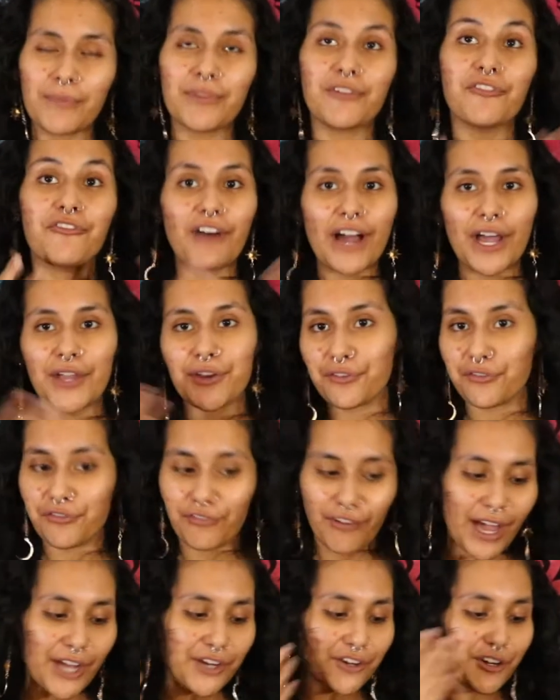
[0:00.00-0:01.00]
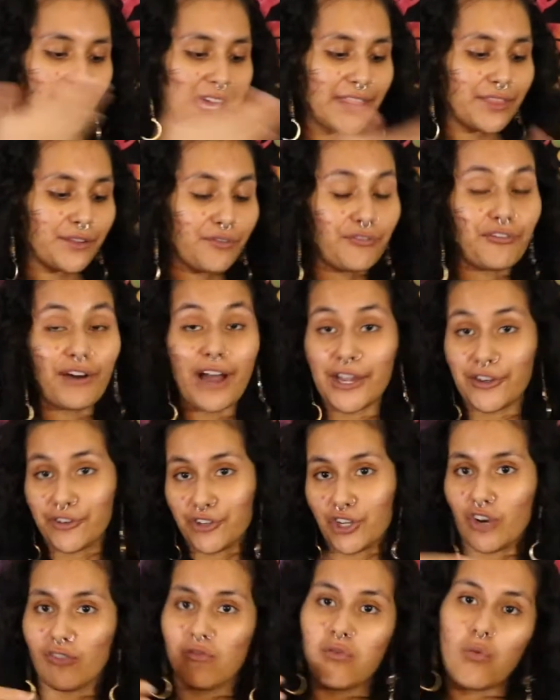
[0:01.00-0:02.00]
the fire, and the fire
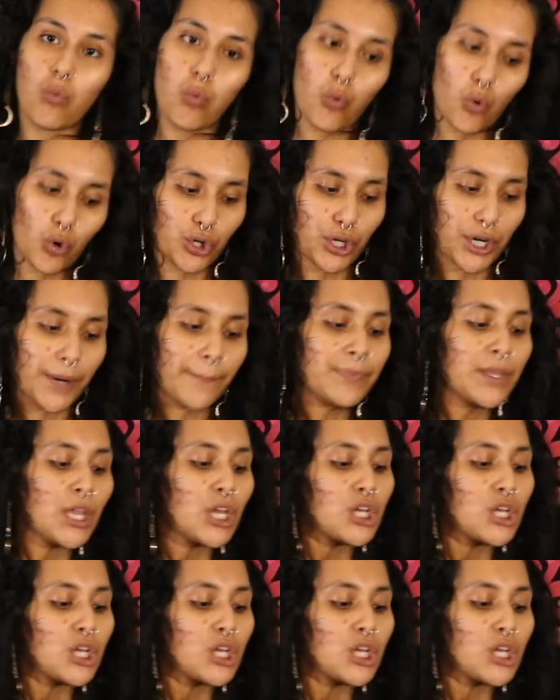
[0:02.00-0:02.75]
of water.